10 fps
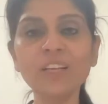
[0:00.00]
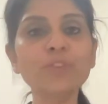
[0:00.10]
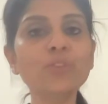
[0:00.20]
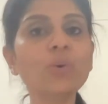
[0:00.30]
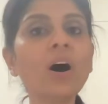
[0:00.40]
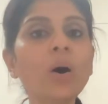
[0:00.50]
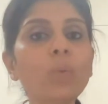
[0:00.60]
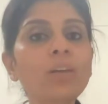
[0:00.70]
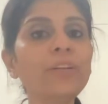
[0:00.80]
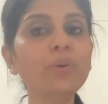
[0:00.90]
So how
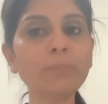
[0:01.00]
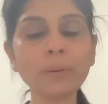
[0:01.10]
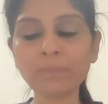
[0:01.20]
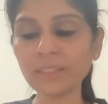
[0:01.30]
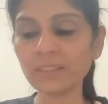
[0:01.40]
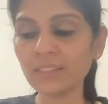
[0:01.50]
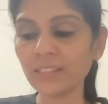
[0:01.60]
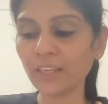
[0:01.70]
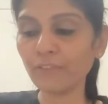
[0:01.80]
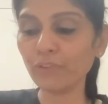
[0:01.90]
will you remember this?
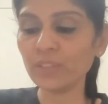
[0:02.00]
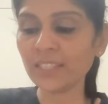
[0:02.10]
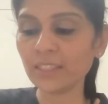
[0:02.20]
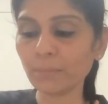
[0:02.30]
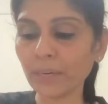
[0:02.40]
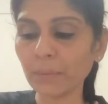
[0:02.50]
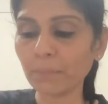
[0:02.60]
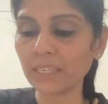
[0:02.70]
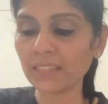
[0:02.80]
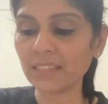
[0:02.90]
If you suspect
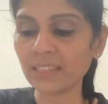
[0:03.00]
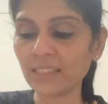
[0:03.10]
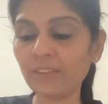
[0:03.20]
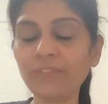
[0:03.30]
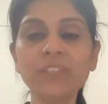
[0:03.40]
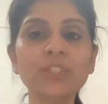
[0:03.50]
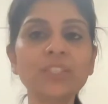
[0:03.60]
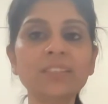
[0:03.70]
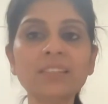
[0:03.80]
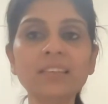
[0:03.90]
B6
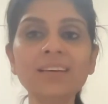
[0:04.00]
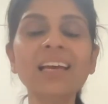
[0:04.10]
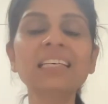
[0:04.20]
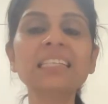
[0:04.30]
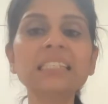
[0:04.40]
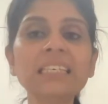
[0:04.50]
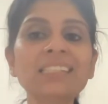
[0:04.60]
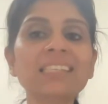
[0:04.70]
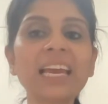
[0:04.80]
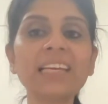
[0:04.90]
deficiency,
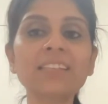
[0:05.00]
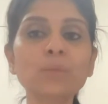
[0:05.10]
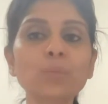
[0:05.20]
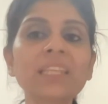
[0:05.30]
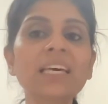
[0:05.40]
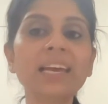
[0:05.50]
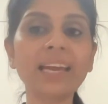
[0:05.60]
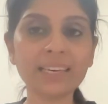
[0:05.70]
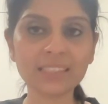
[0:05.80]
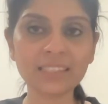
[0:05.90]
6 ends with an
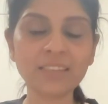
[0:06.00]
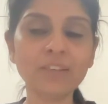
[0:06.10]
X.